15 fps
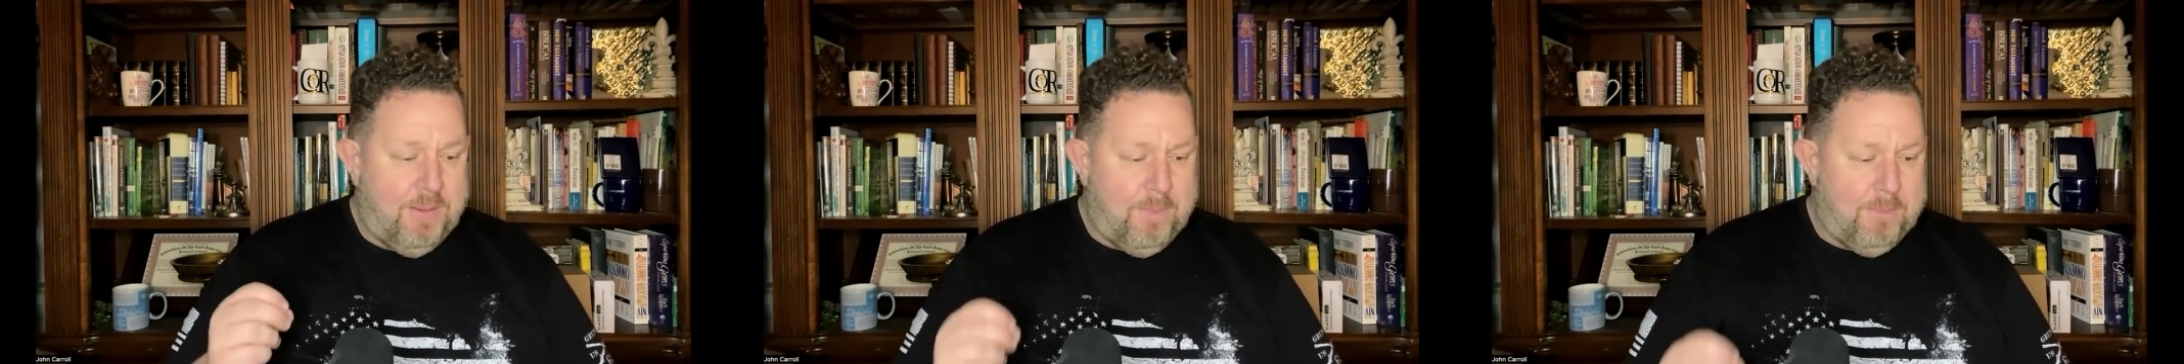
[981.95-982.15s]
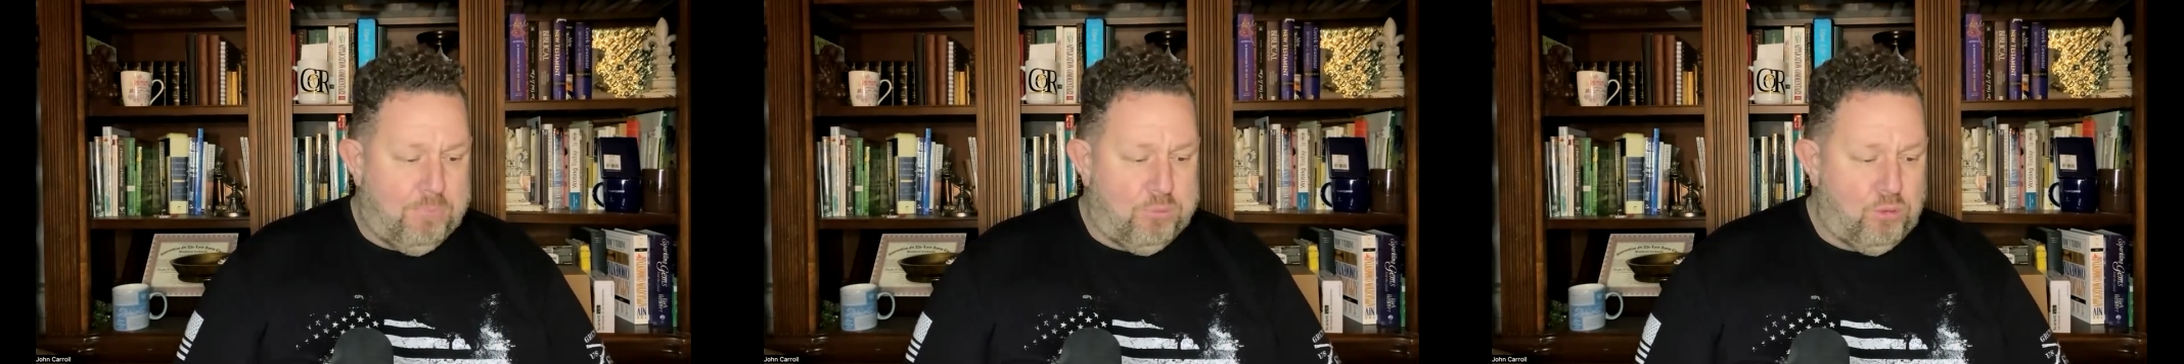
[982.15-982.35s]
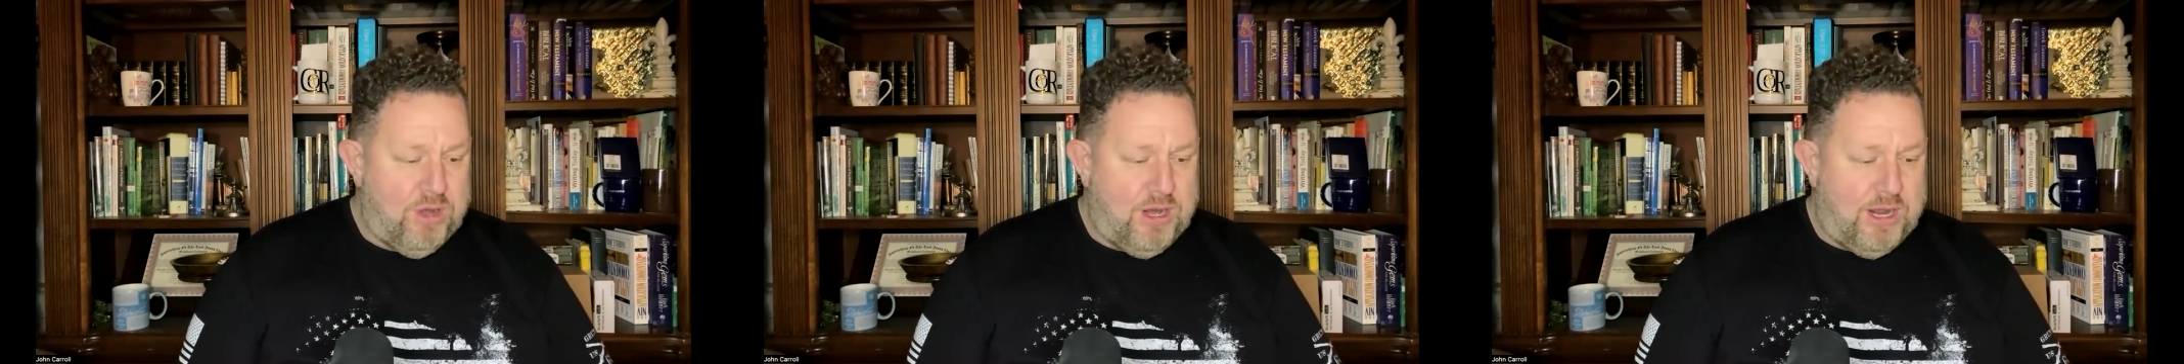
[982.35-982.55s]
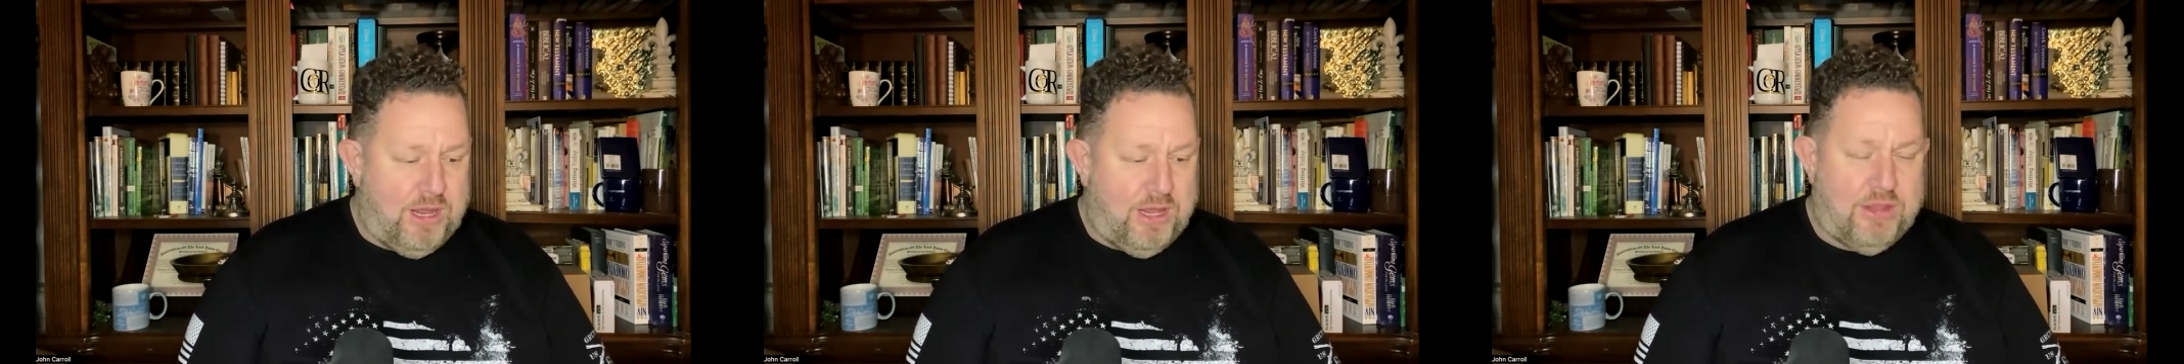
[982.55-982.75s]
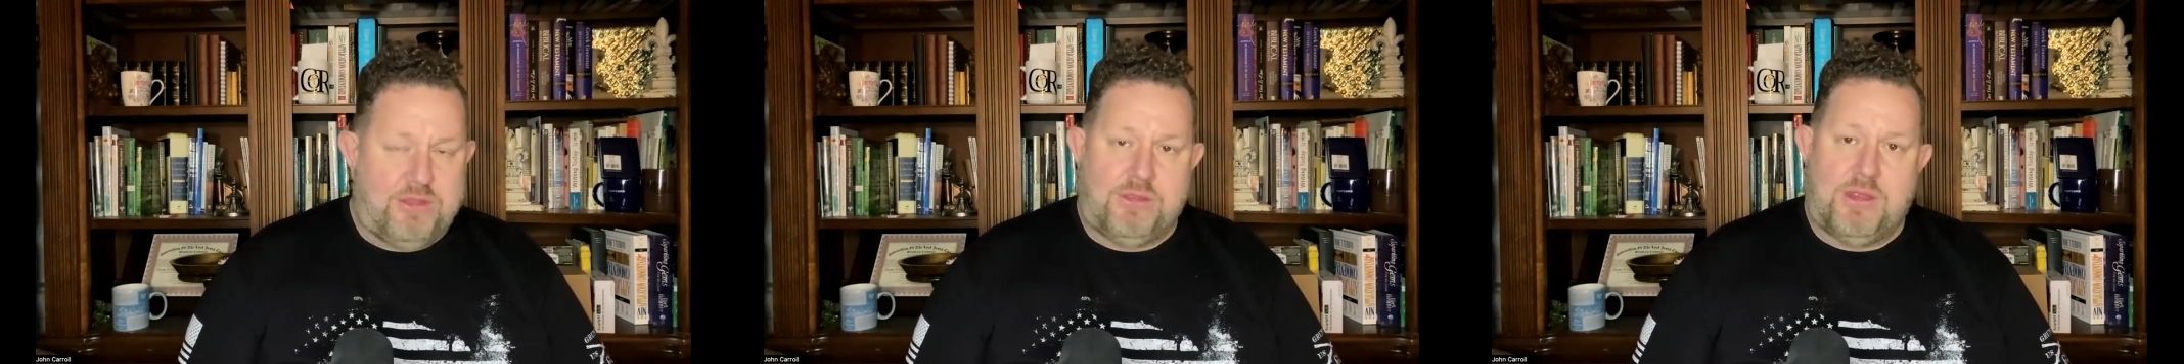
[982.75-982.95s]

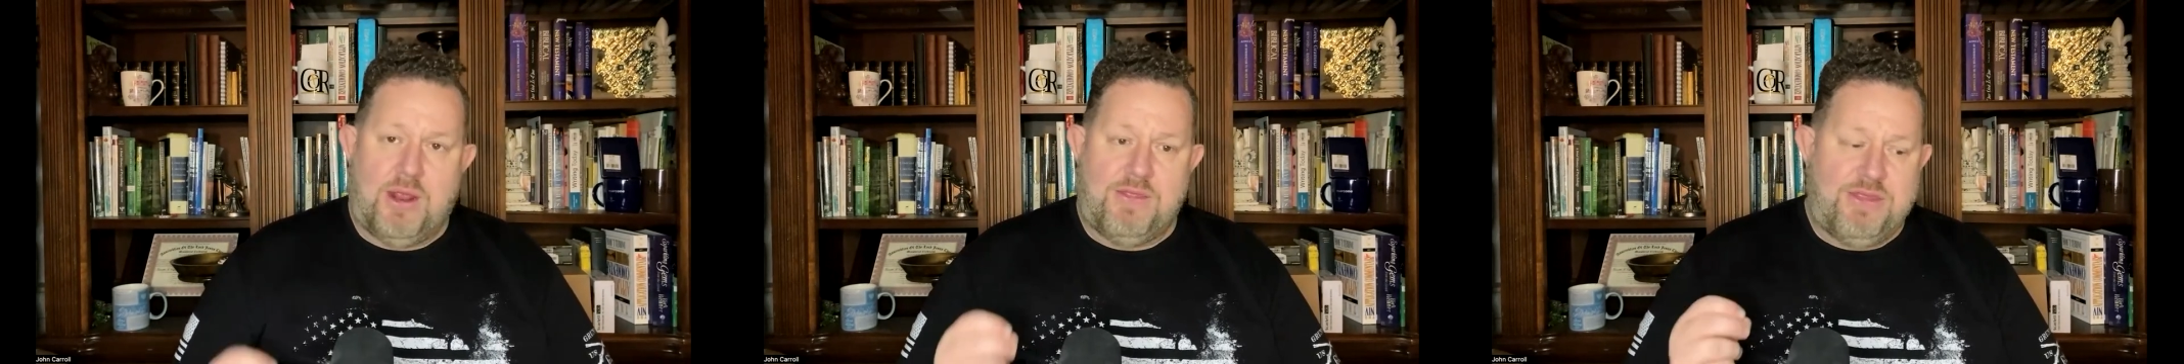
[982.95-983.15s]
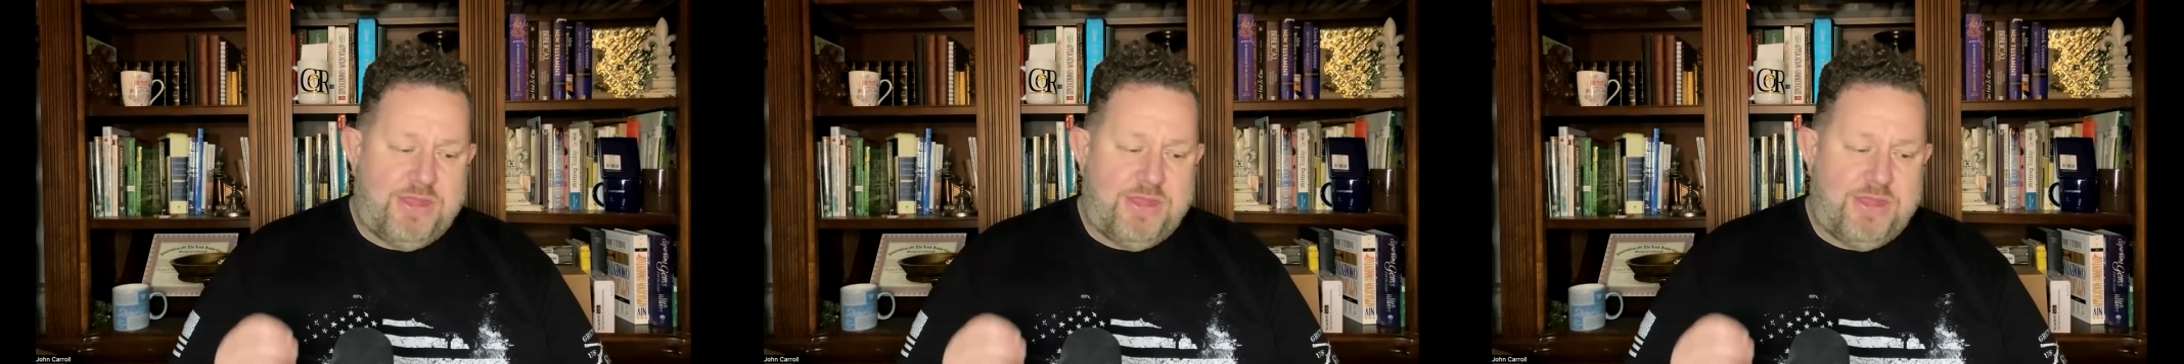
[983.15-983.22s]
breathed,